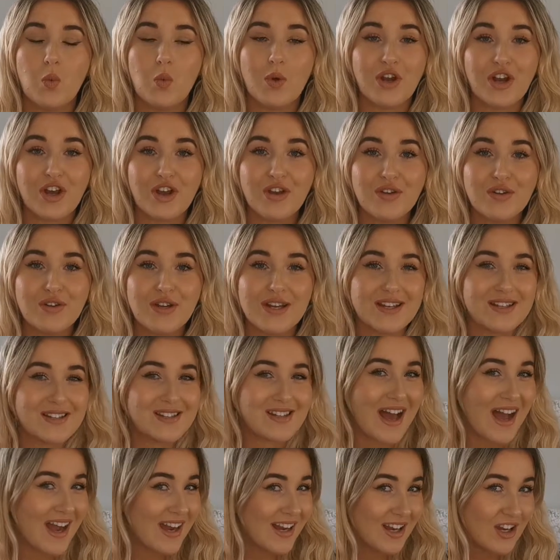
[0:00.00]
we don't
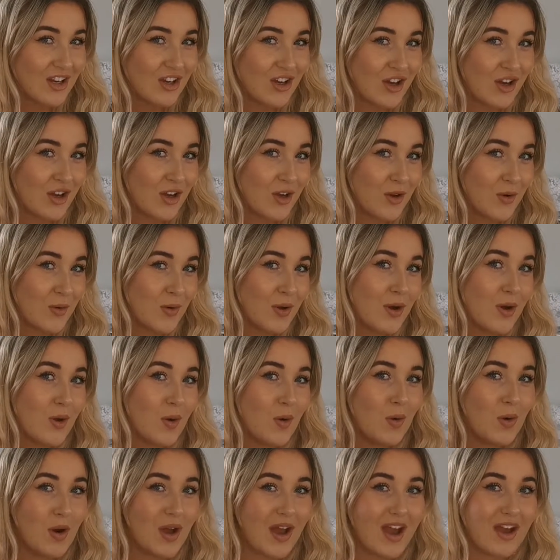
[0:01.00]
exactly know
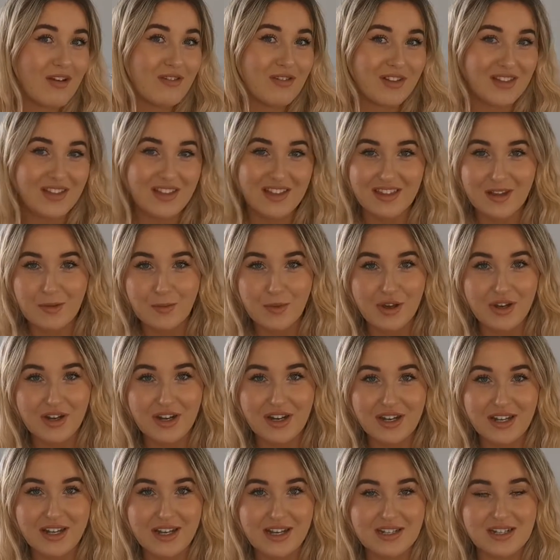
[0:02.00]
everything that we're going
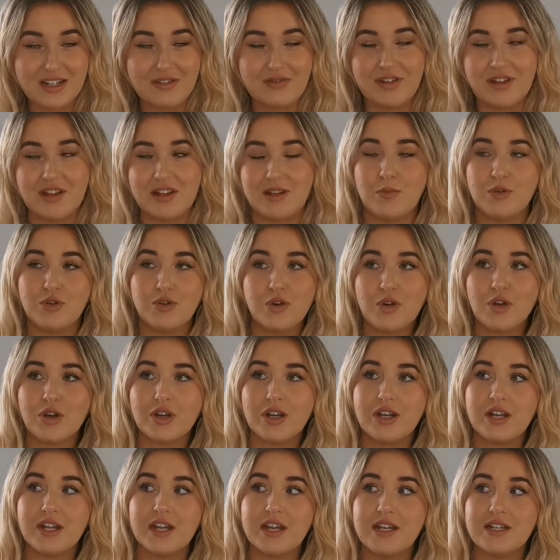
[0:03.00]
to need and everything that we're not
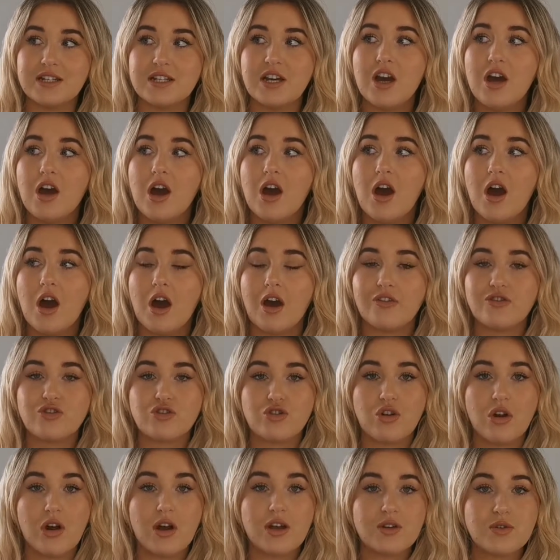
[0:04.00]
going to need. I've
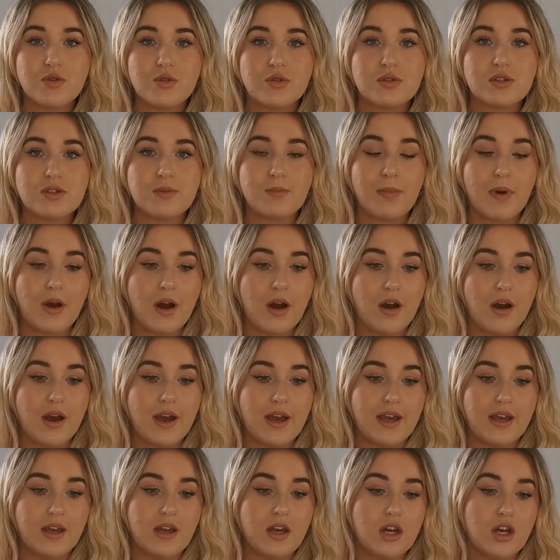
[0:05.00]
tried not to
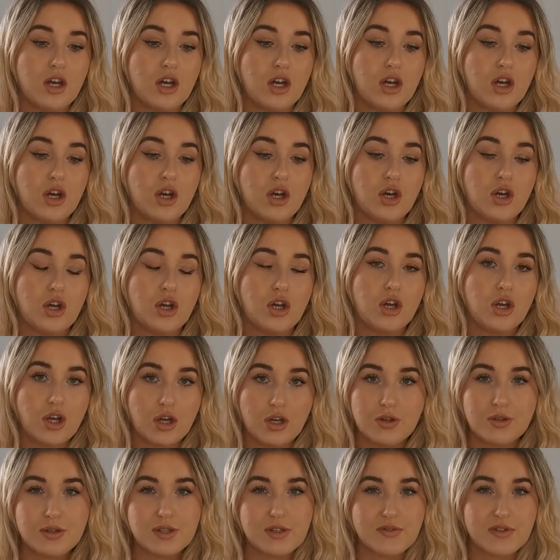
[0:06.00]
buy
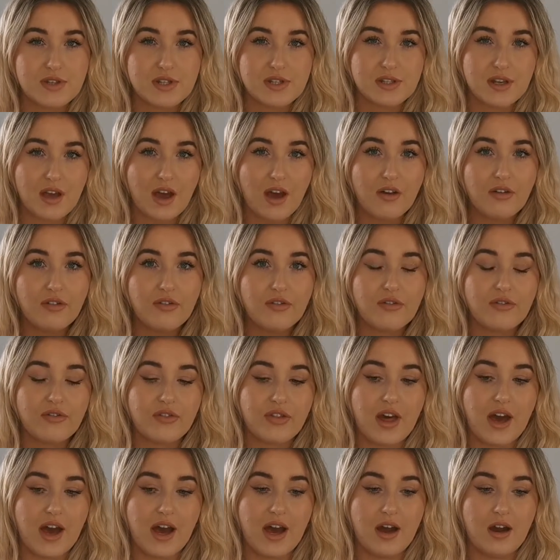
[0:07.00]
loads of stuff
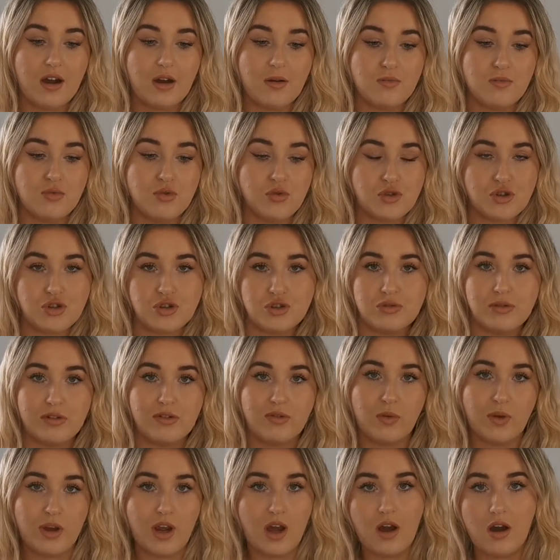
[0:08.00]
that I'm not sure
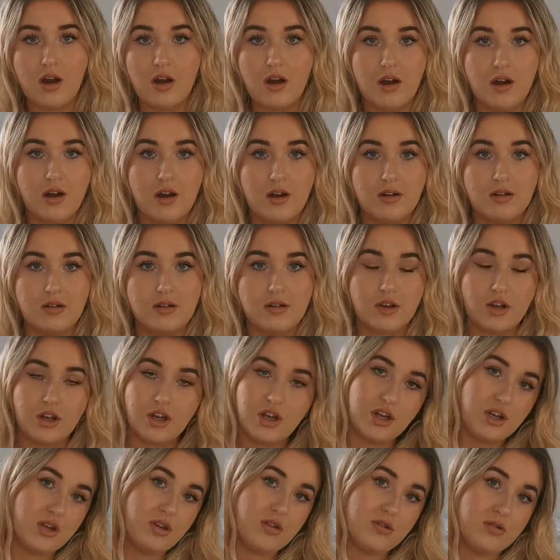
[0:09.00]
if we are going
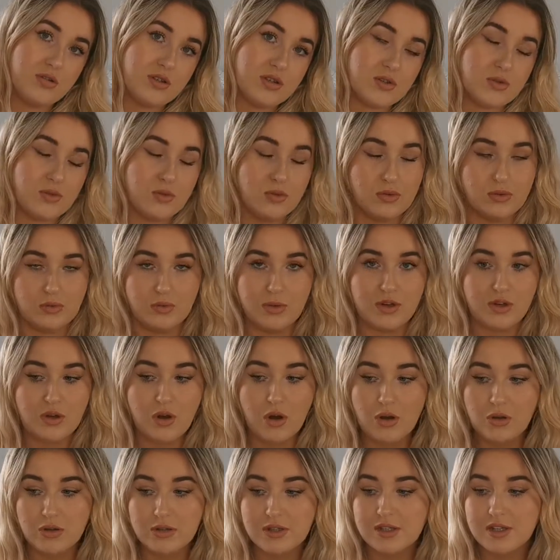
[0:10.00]
to use or we're
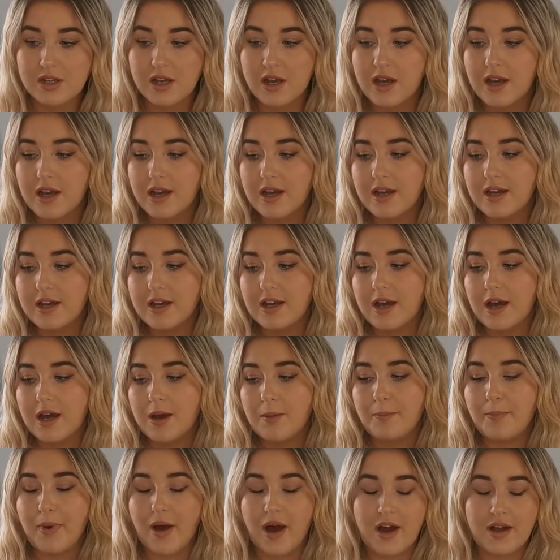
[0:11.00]
not,
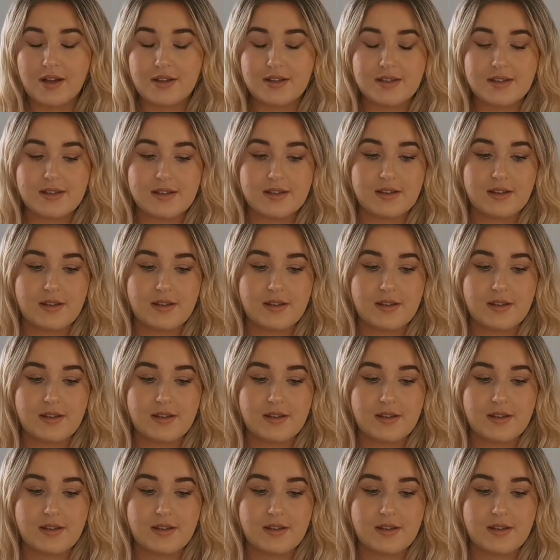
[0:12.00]
but